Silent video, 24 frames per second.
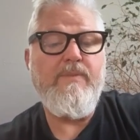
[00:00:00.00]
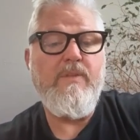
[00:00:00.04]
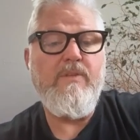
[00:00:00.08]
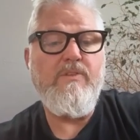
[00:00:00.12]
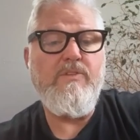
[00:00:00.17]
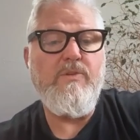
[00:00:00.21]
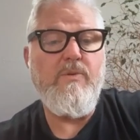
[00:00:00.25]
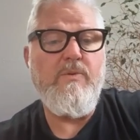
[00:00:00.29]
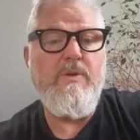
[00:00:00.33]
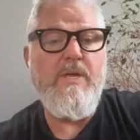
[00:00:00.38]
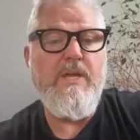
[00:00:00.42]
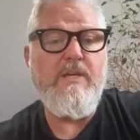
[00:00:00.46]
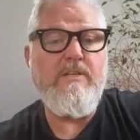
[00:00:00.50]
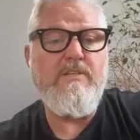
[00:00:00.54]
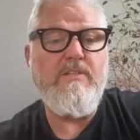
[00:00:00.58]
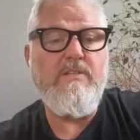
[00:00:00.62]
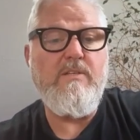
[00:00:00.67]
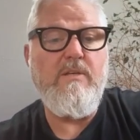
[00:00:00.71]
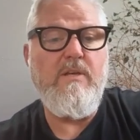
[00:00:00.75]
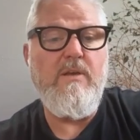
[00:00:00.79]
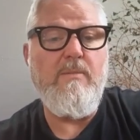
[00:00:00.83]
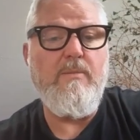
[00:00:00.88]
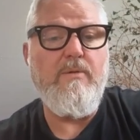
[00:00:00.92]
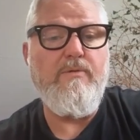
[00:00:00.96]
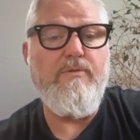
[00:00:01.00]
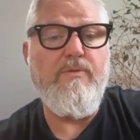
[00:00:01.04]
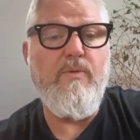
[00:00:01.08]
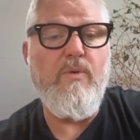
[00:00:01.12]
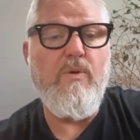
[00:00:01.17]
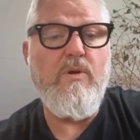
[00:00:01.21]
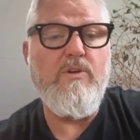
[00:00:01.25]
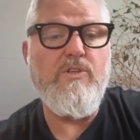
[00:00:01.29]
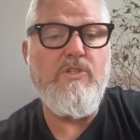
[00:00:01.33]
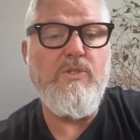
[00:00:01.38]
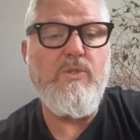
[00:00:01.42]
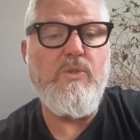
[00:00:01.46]
So next, number
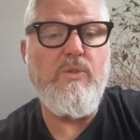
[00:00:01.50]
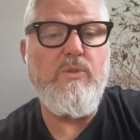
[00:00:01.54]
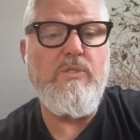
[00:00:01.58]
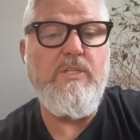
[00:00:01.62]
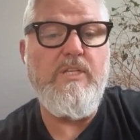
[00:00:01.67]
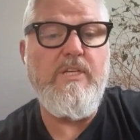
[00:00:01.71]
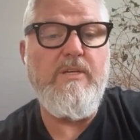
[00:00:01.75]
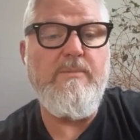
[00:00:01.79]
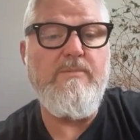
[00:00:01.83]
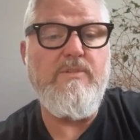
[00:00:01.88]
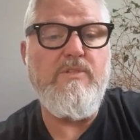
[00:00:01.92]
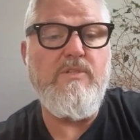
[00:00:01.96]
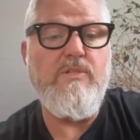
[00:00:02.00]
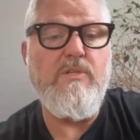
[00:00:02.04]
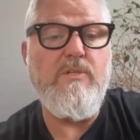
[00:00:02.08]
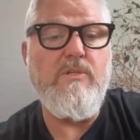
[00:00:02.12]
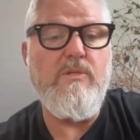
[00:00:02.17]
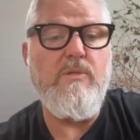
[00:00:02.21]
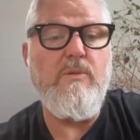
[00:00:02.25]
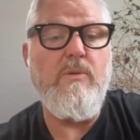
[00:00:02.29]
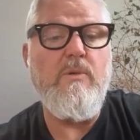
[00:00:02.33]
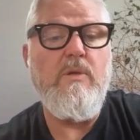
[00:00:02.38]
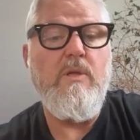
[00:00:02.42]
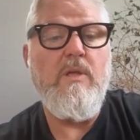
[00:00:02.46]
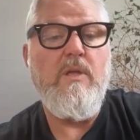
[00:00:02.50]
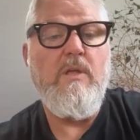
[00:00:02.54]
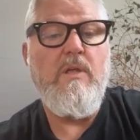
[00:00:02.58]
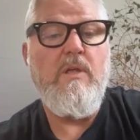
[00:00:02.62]
4, school DMs to